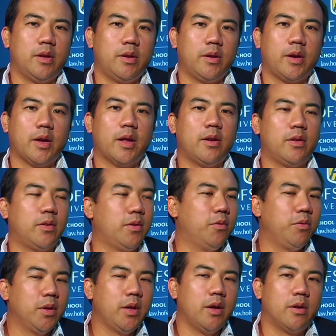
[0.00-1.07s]
And again, it
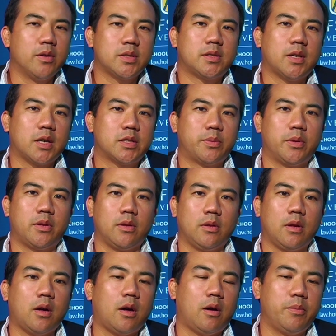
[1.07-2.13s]
really intersects with the
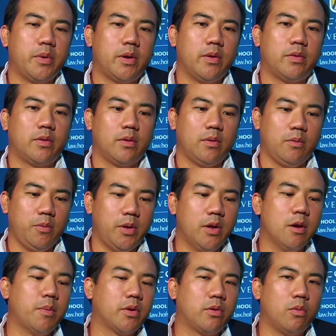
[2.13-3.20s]
law because we know
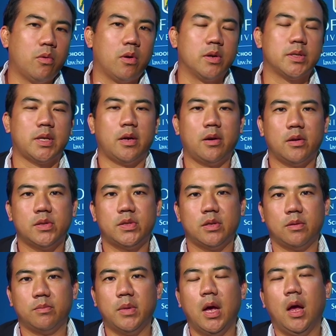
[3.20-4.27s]
about the war on
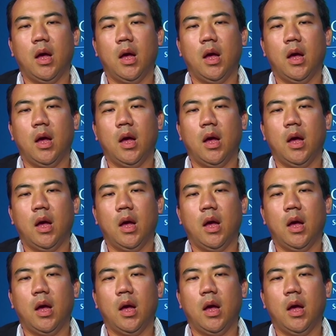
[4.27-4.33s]
terrorism,